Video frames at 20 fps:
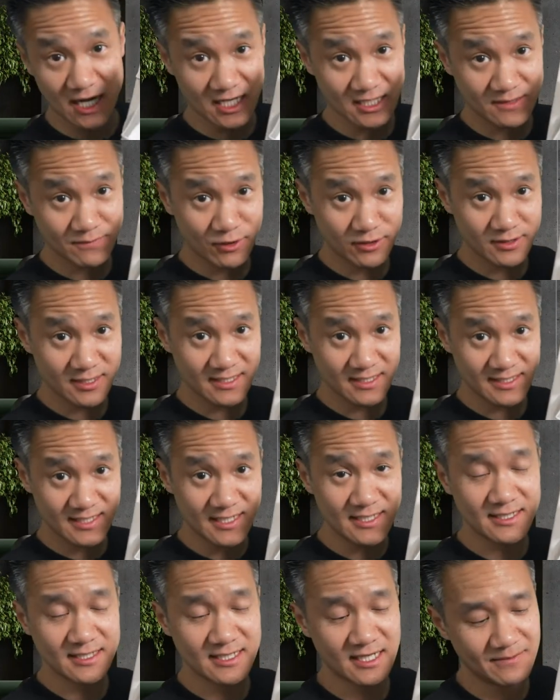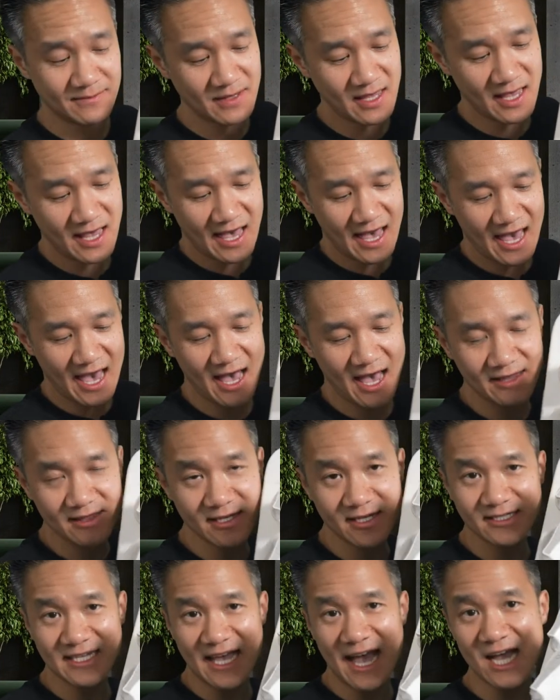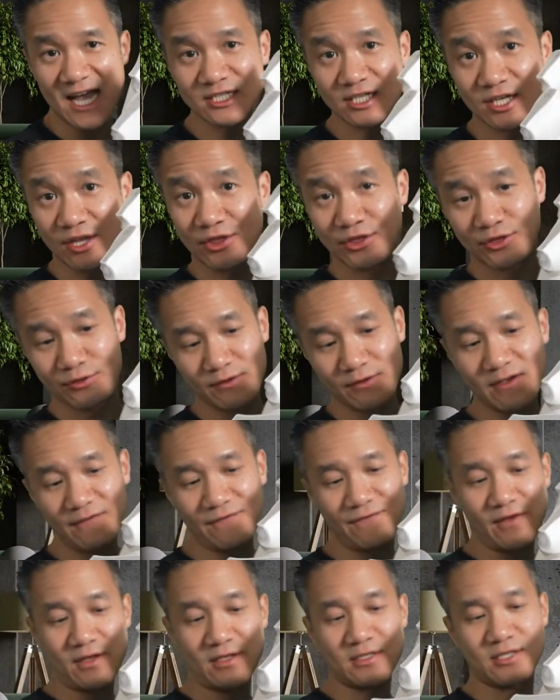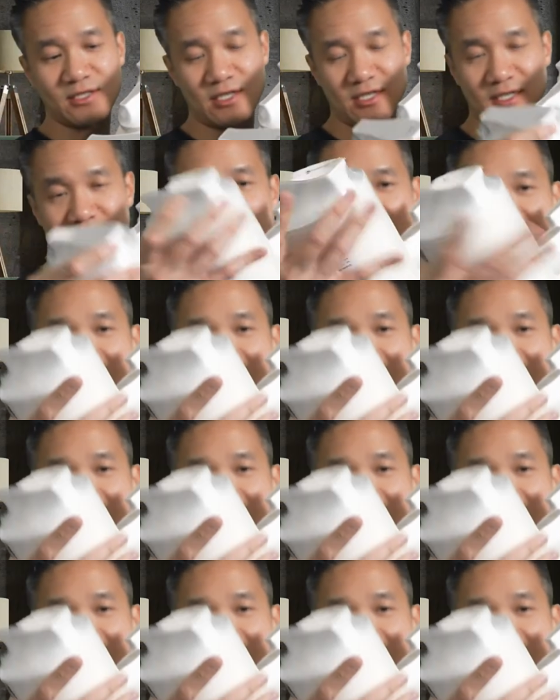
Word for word: osmosis system. And there's actually three filters.